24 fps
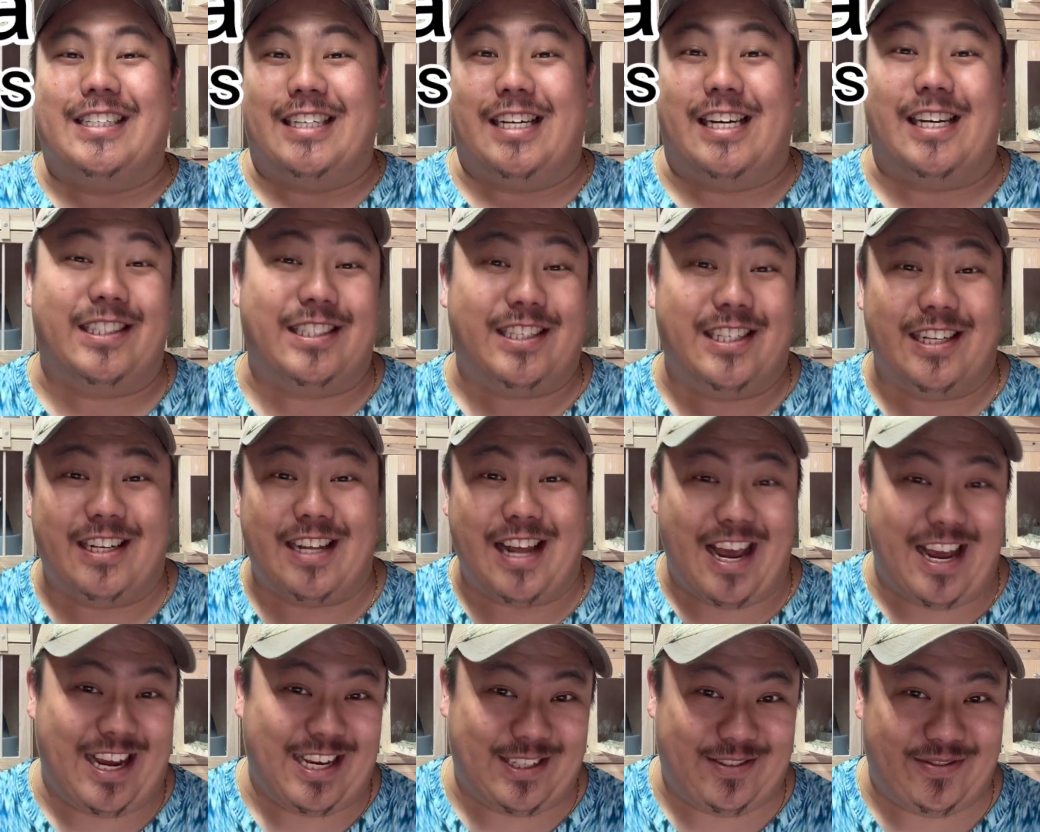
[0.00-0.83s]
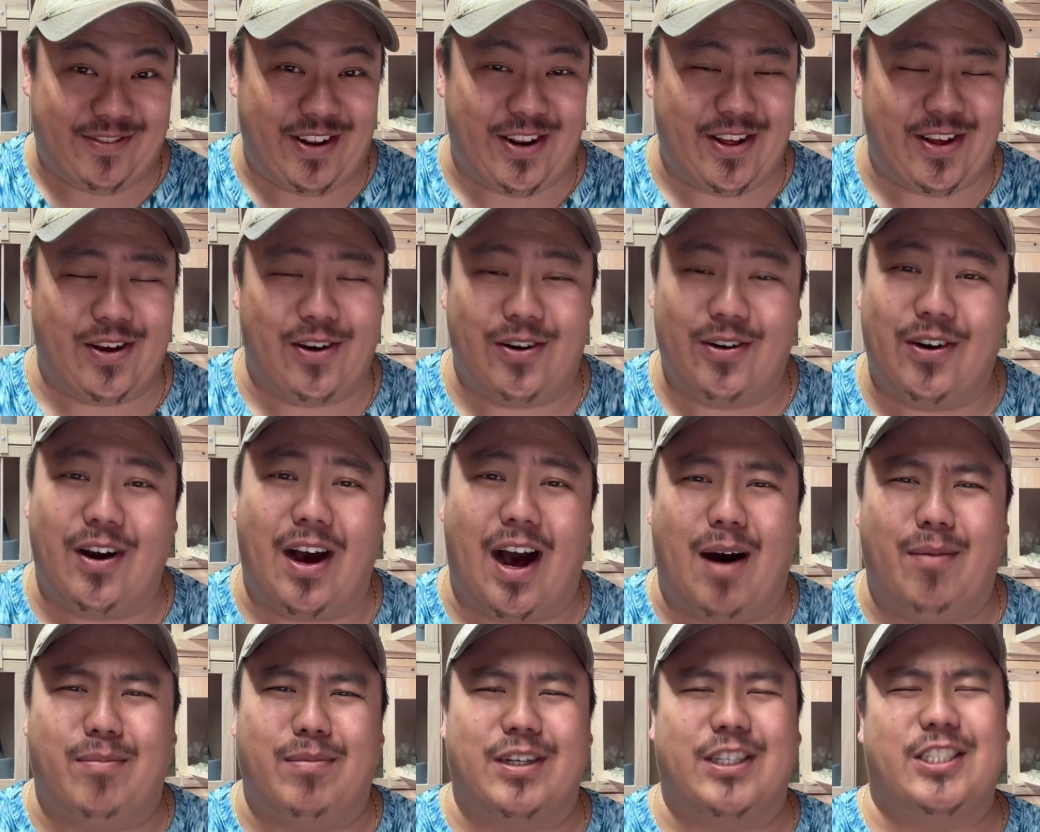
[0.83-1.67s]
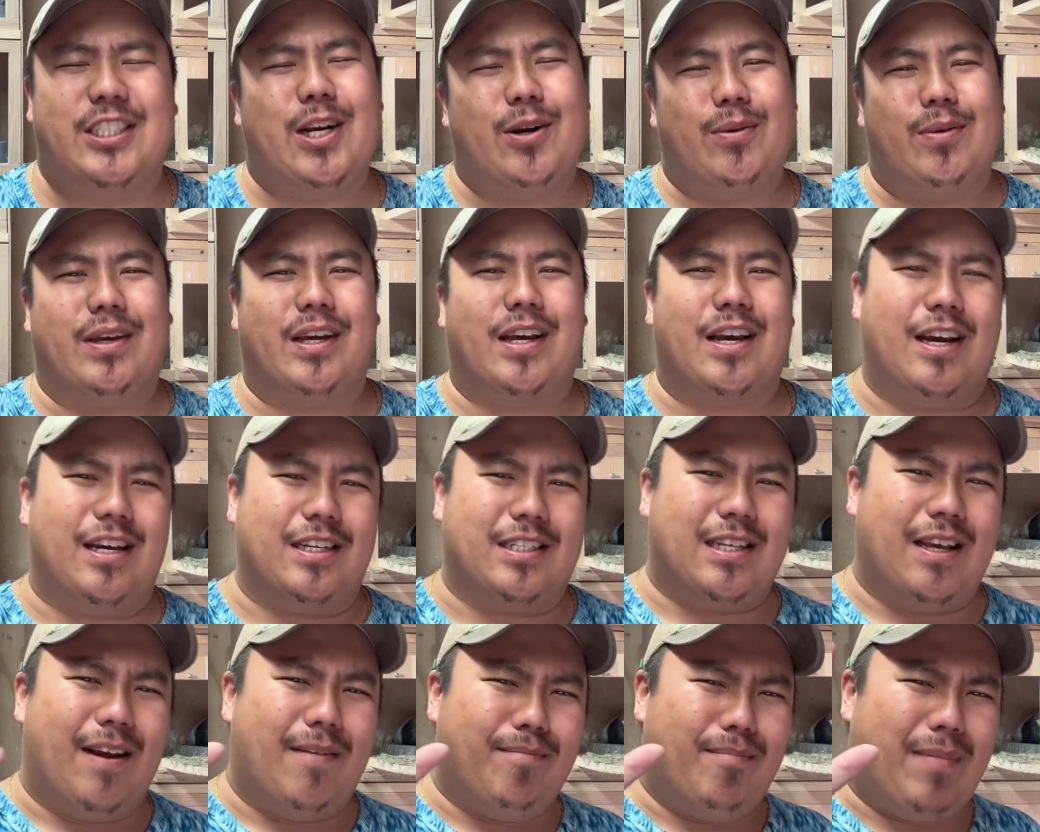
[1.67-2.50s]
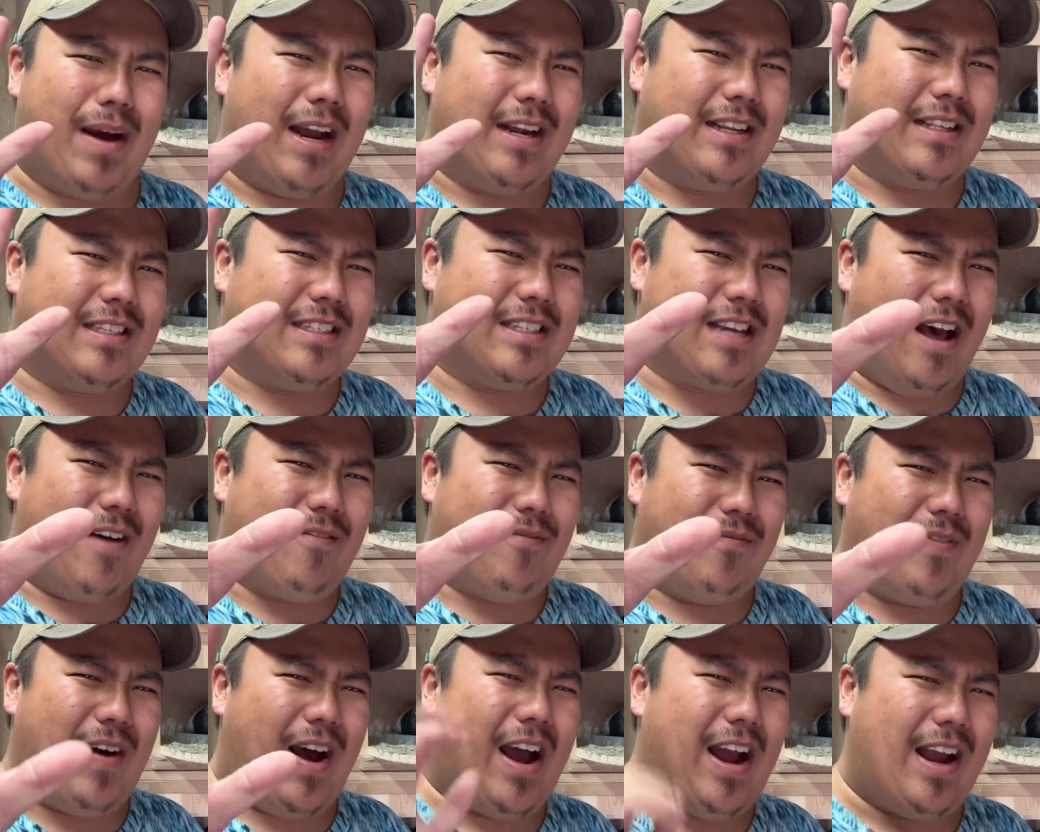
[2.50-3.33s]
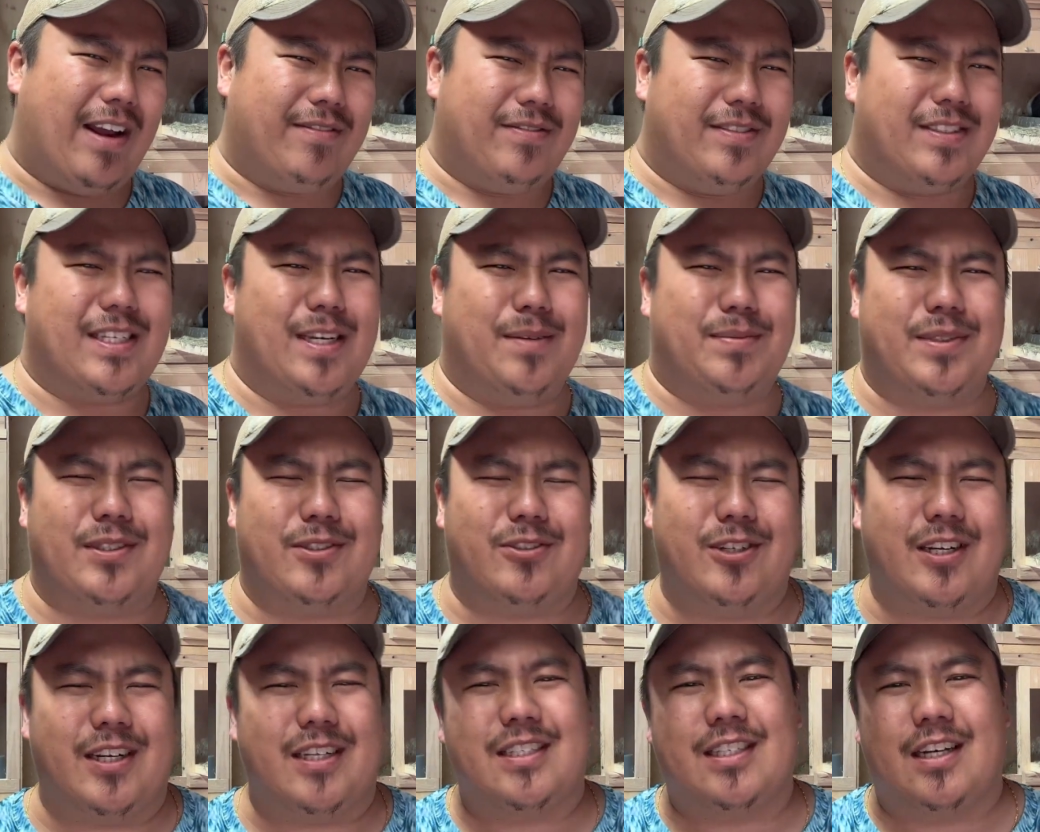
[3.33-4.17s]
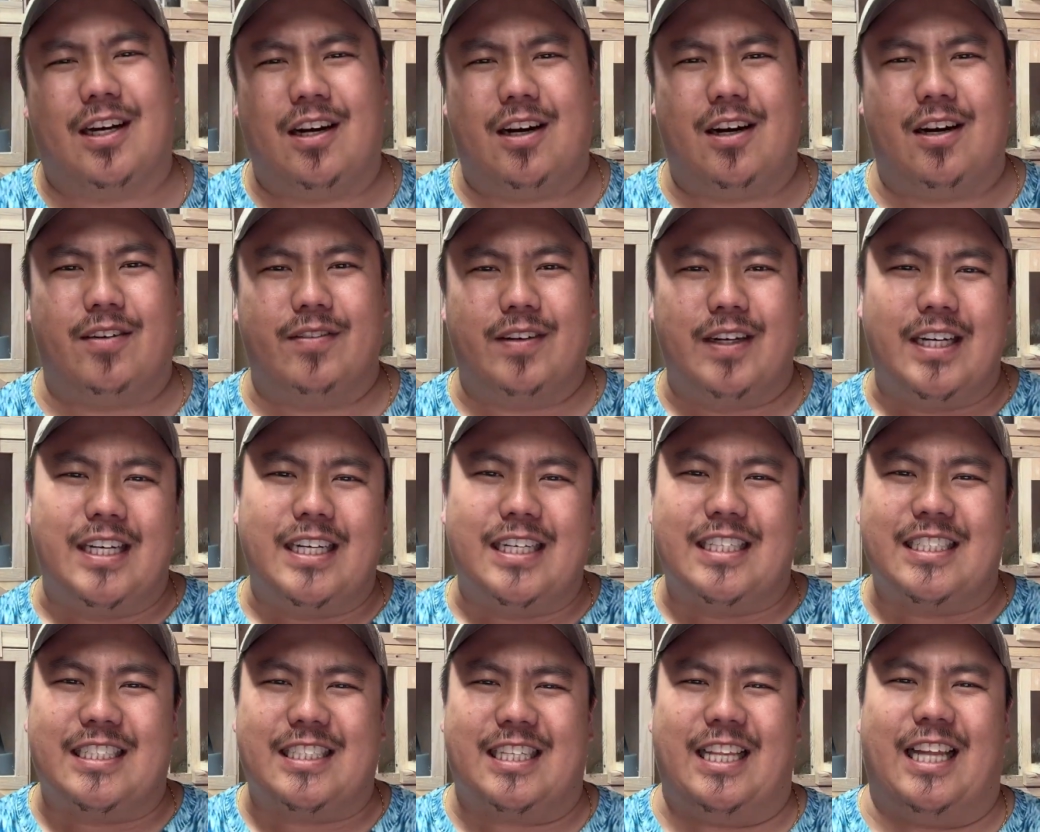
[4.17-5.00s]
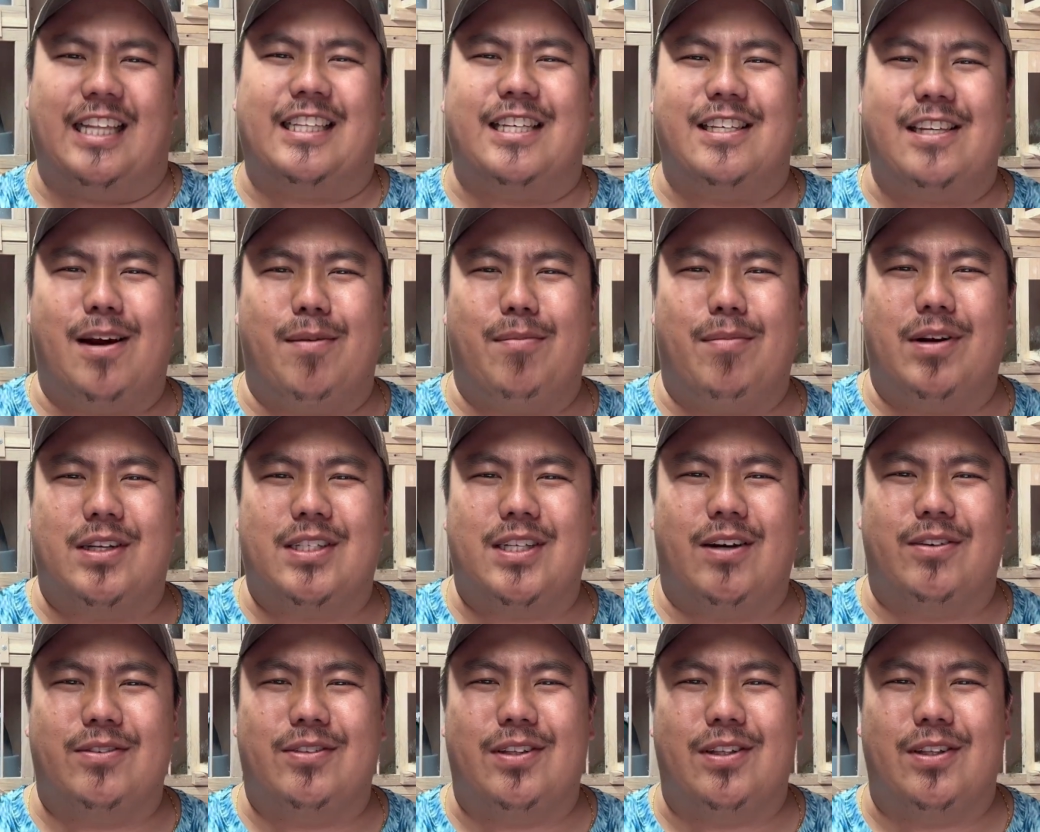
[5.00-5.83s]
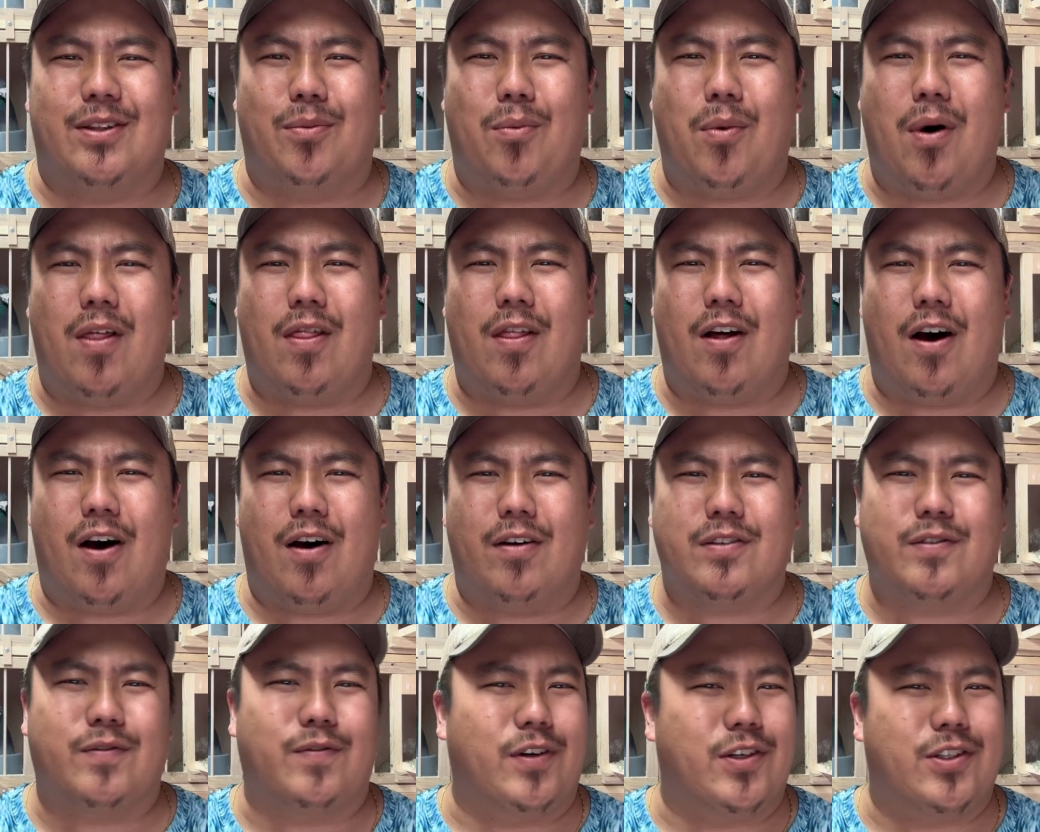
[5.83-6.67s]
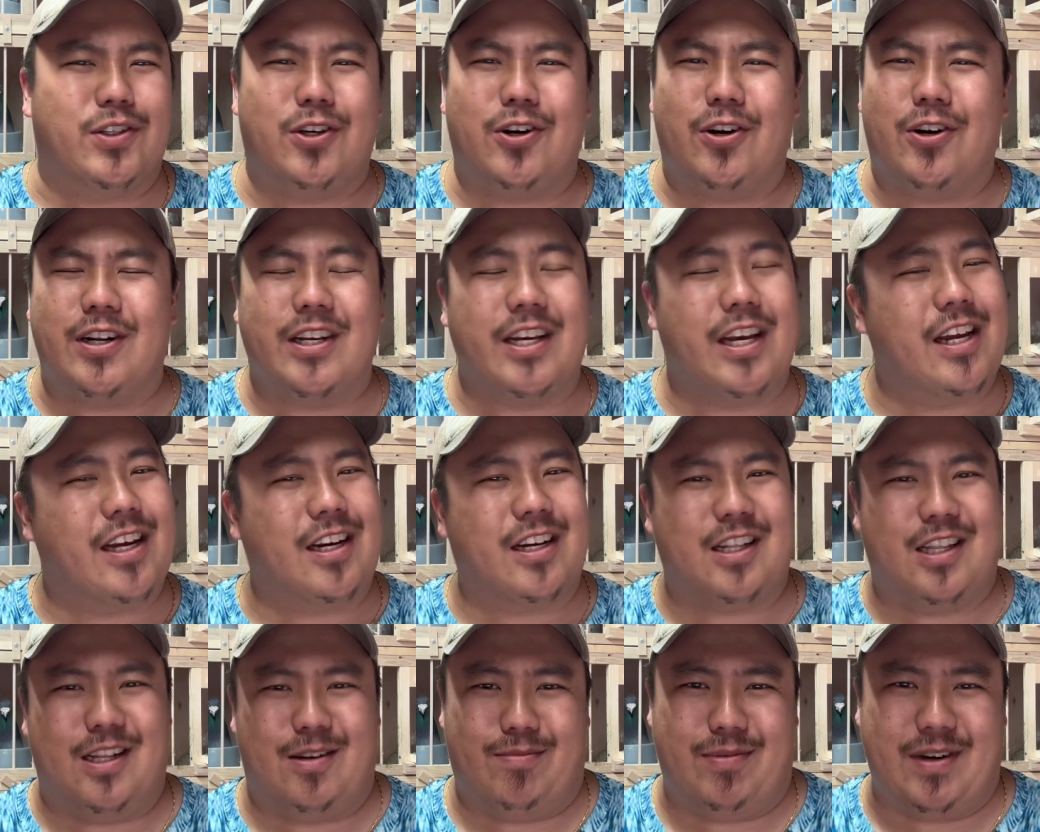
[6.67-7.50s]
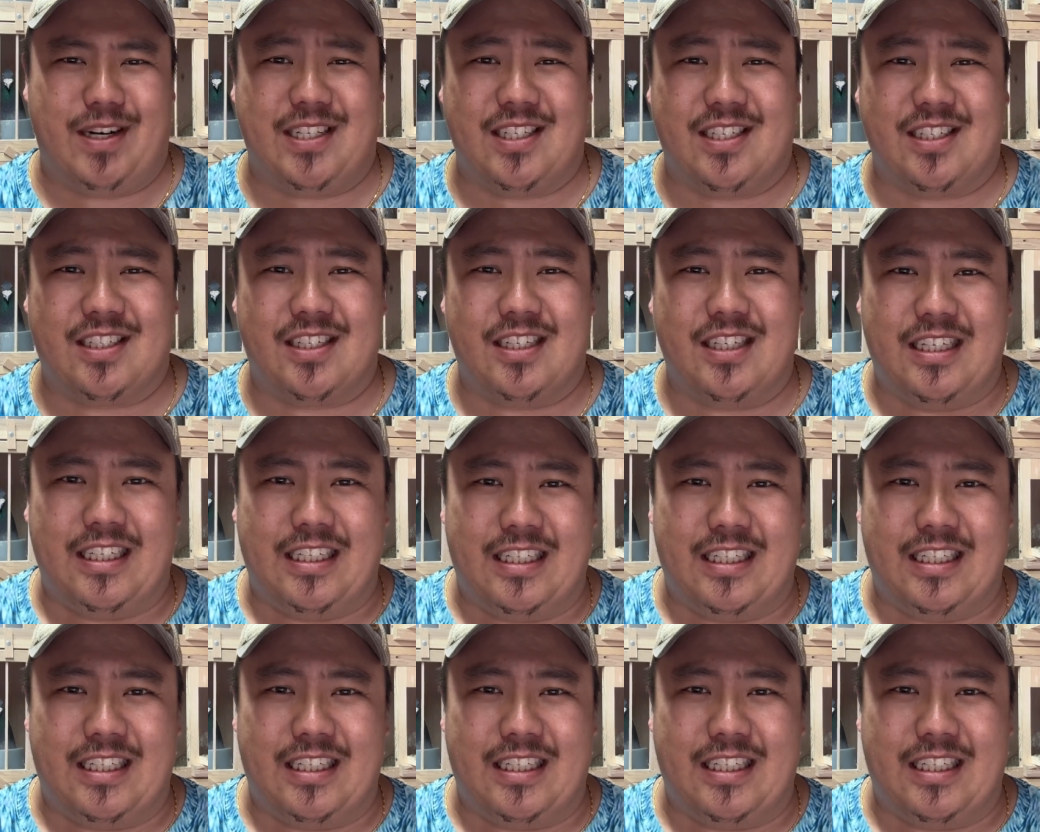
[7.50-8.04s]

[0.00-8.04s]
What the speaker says: In today's video, I'm going to share with you guys my top 5 tips and tricks of selecting numbers out to the one lofts, fraternity, and club races.